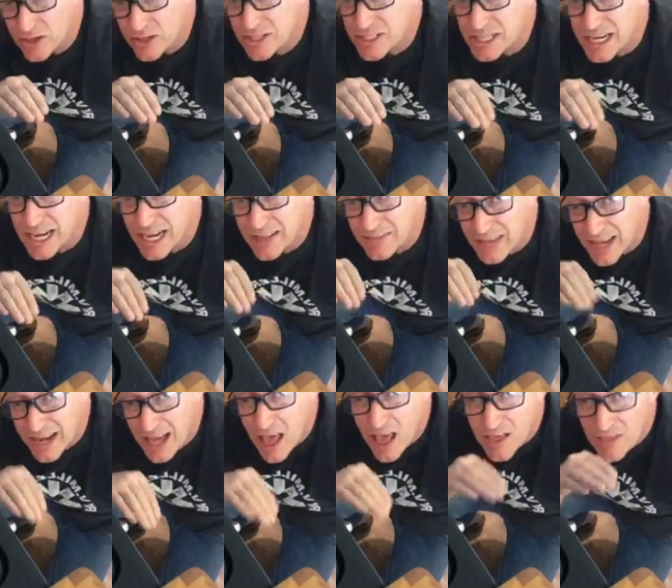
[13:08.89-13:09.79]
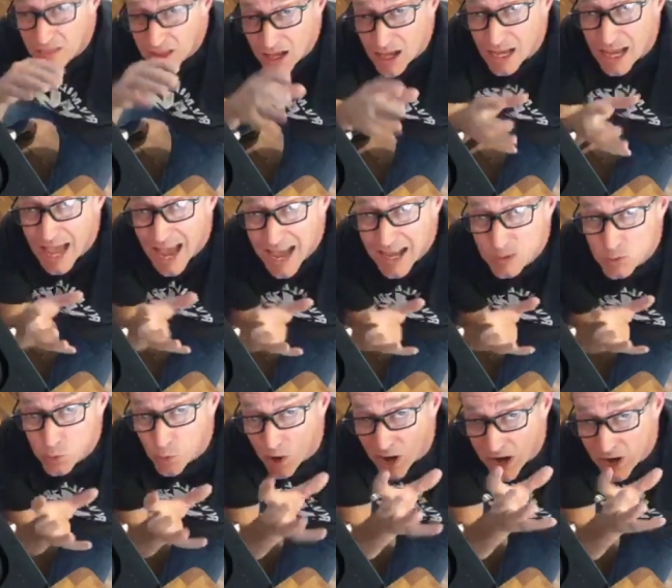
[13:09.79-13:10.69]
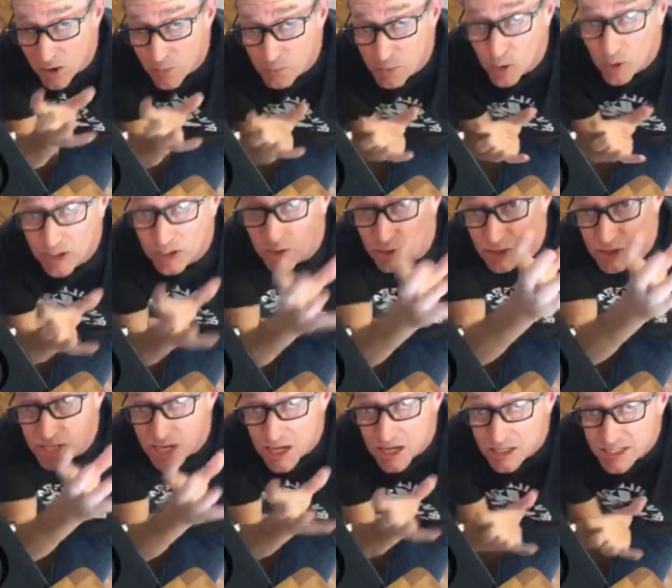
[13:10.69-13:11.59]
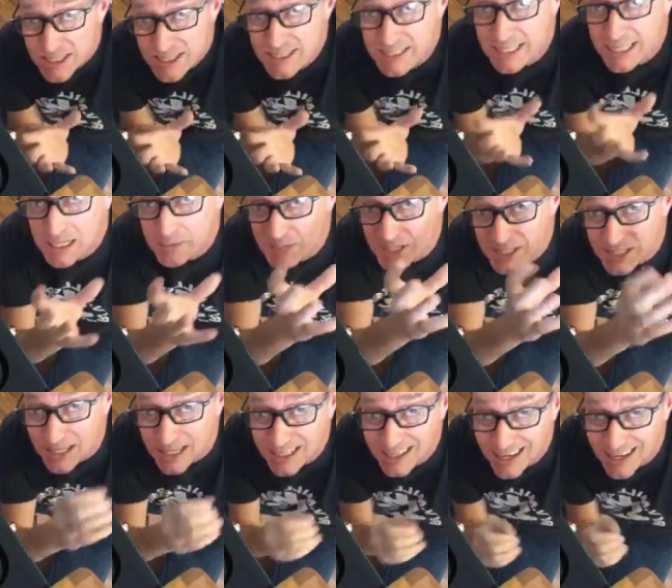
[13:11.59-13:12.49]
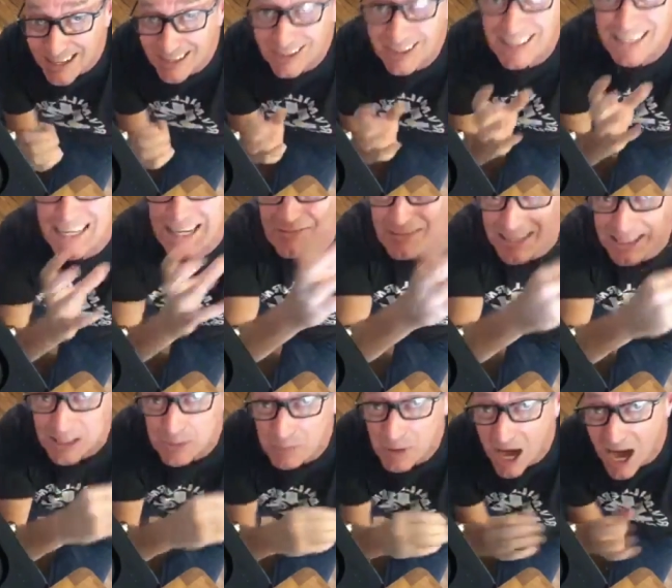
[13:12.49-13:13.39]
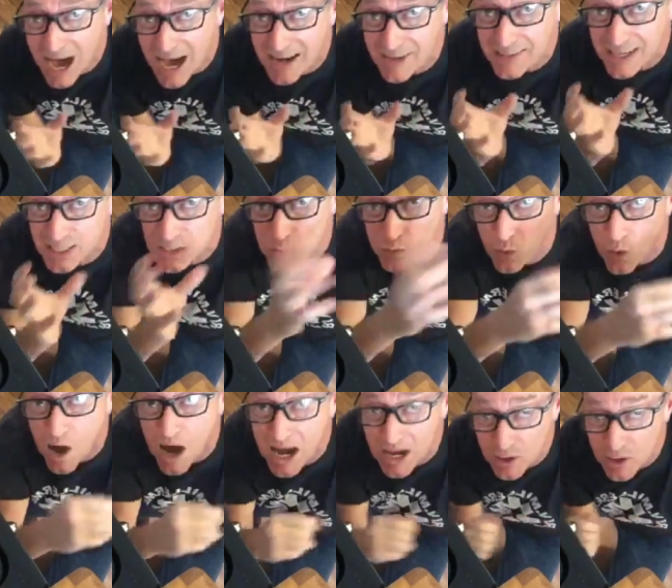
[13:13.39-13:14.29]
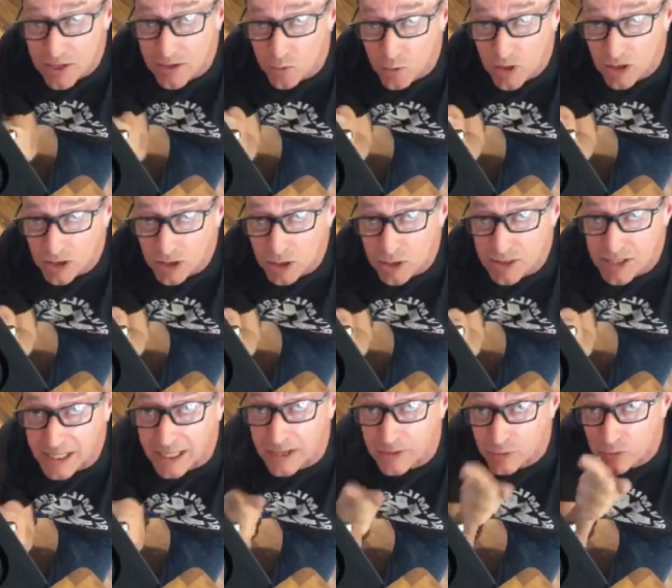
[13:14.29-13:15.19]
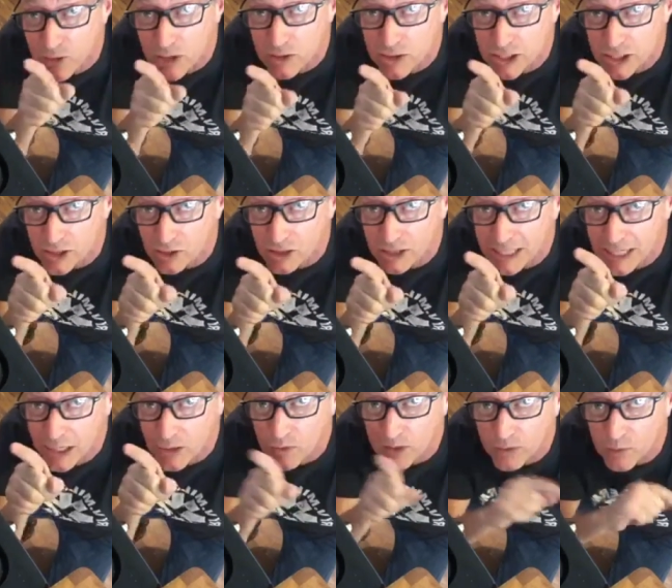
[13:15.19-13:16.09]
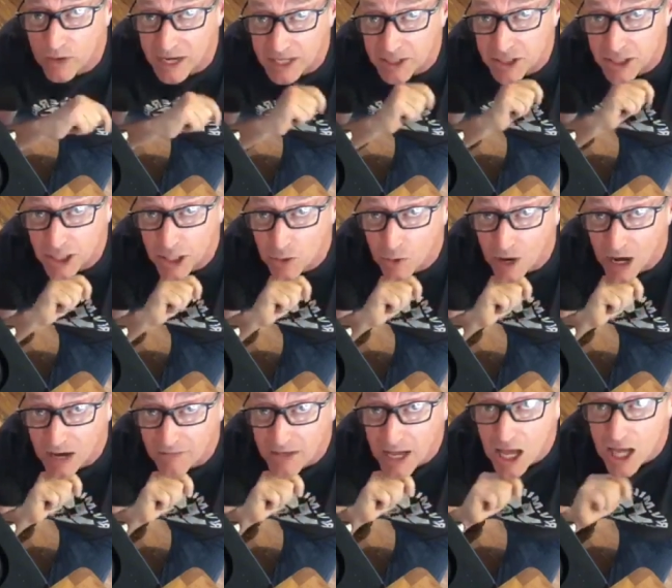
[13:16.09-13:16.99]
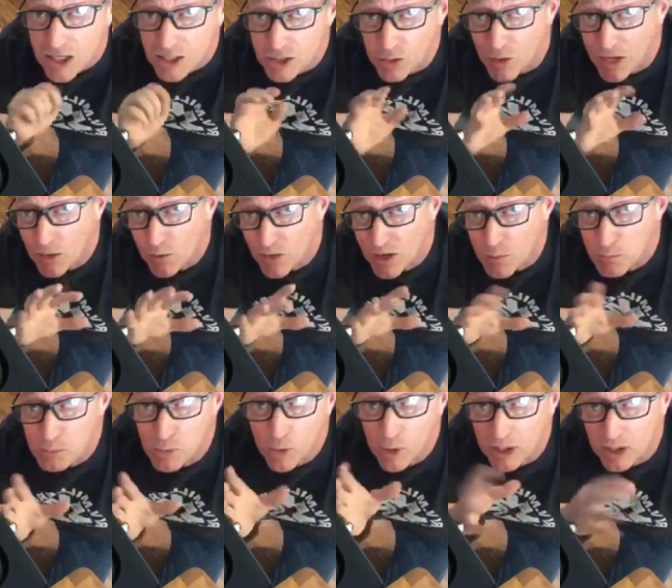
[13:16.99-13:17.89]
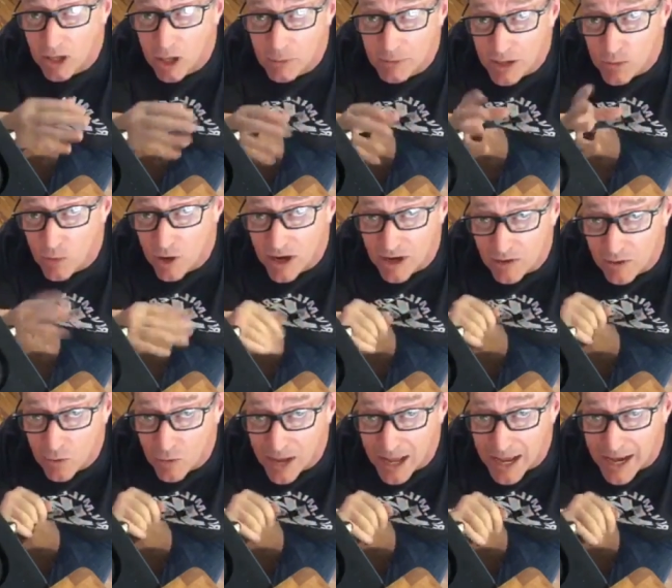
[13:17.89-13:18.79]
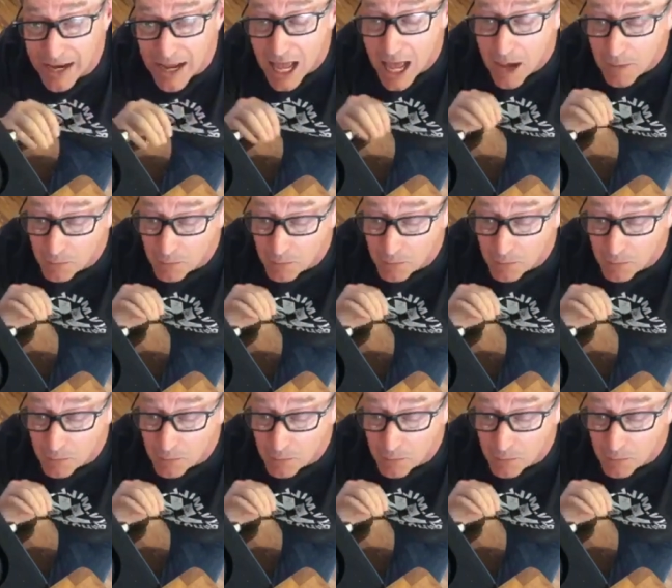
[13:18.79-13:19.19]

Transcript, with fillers: understand that as water boils, steam is leaving the pot, and that's water that we're losing. It throws your liquid ratio up. So I don't want to boil all my water away,